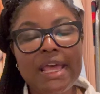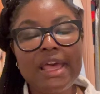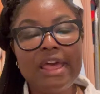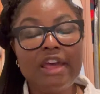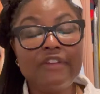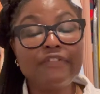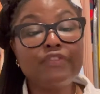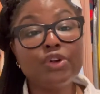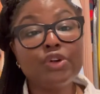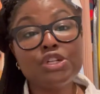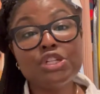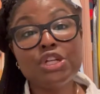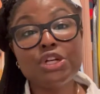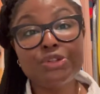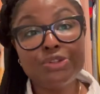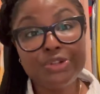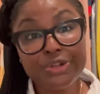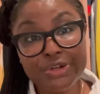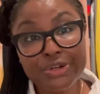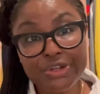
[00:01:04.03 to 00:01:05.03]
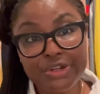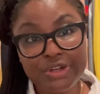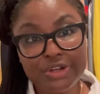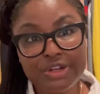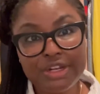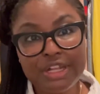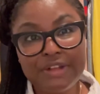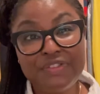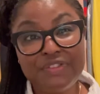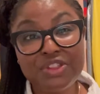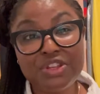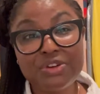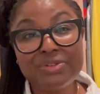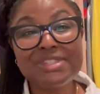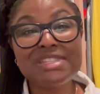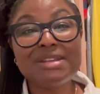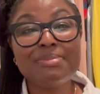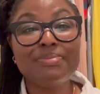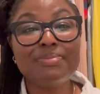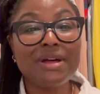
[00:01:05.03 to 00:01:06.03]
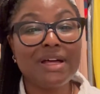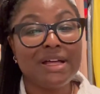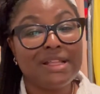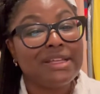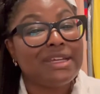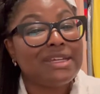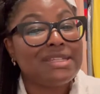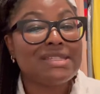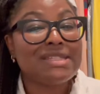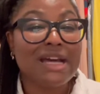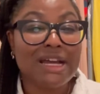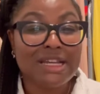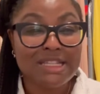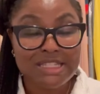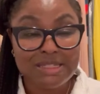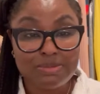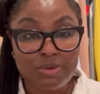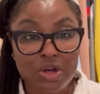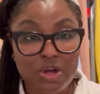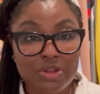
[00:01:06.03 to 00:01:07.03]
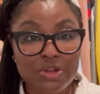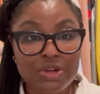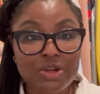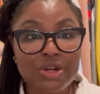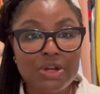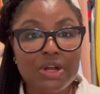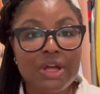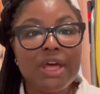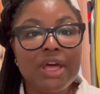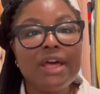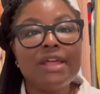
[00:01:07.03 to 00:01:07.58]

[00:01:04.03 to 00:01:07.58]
and for it to look good, even though it's a size smaller.